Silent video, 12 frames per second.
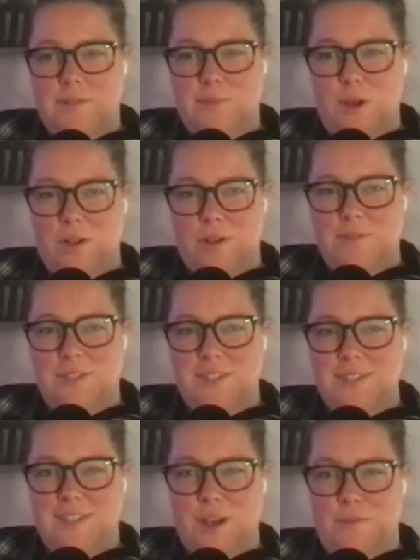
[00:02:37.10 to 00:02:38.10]
Welcome to
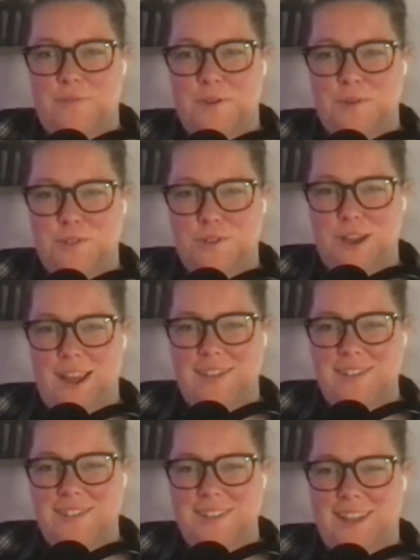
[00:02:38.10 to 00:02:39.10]
the cell phone
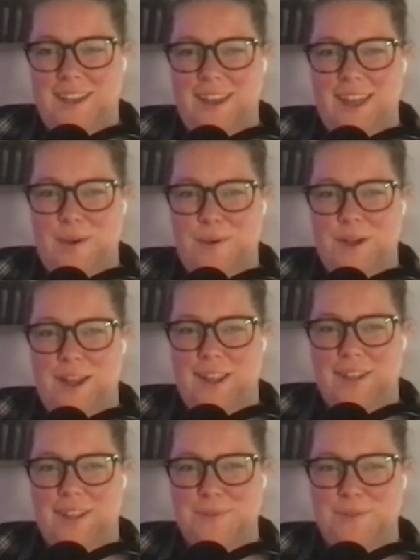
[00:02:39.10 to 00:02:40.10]
trend. And now I
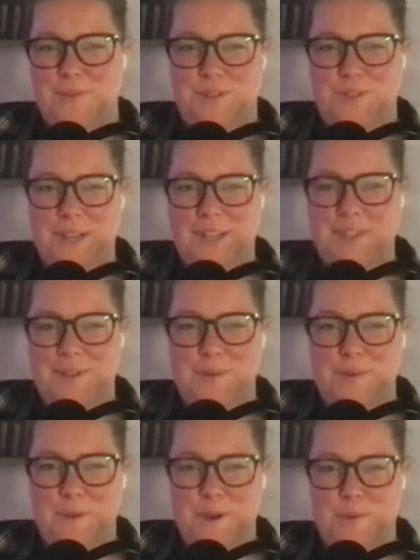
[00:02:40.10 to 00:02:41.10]
guess we've joined the
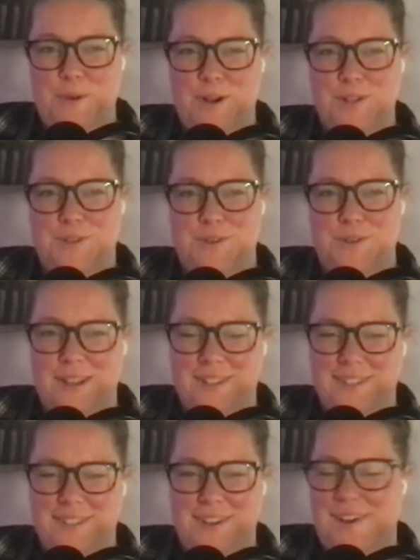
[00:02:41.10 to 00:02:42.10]
remote work
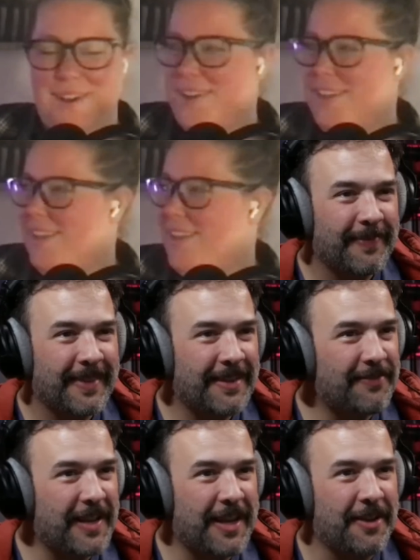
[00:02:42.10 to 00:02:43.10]
trend. So
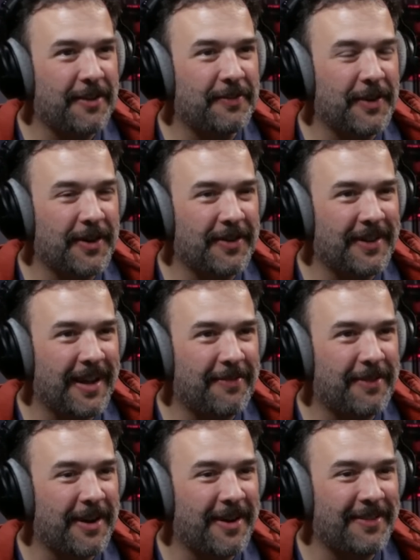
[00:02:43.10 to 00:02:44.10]
video phone.
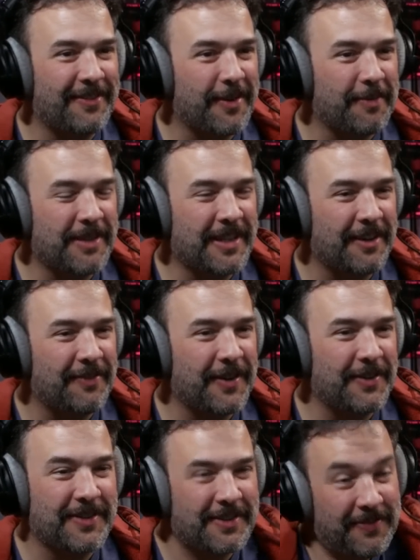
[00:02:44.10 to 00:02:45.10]
I've gone from cell
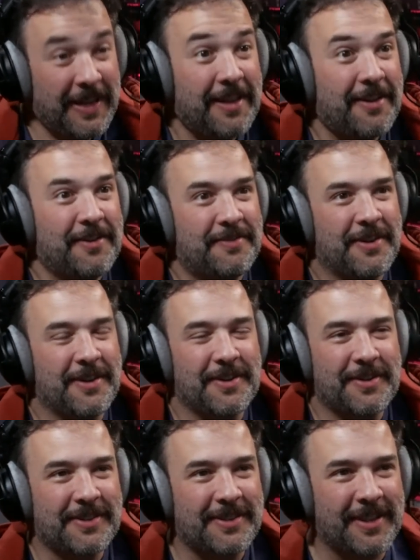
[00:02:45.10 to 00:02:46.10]
phones to video
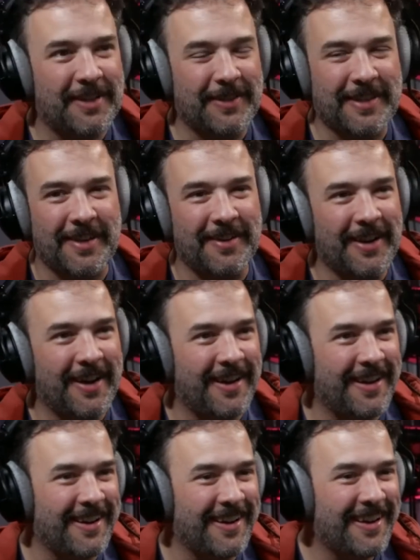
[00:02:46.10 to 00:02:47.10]
phones. Look at what's going
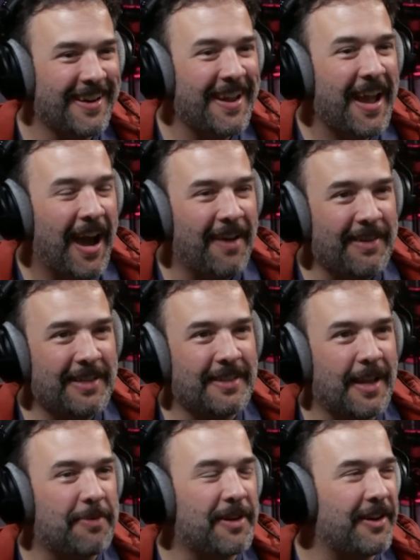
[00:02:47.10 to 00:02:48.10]
on here. I'm going to
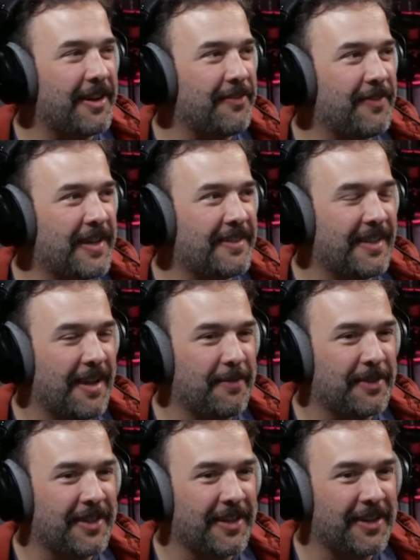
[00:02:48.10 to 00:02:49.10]
stop calling it FaceTime. I'm
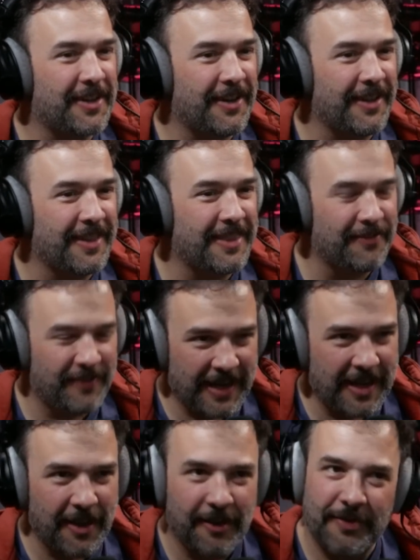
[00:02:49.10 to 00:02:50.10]
just going to call it the
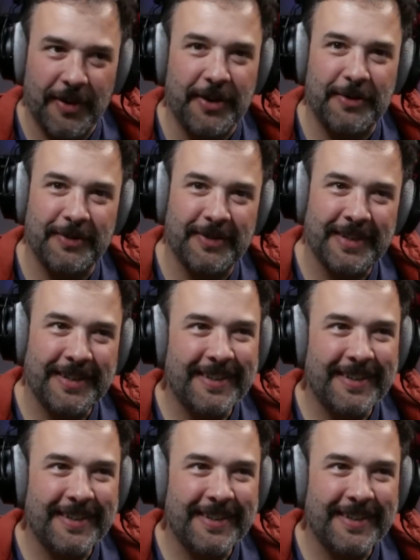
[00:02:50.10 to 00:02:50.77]
video phone.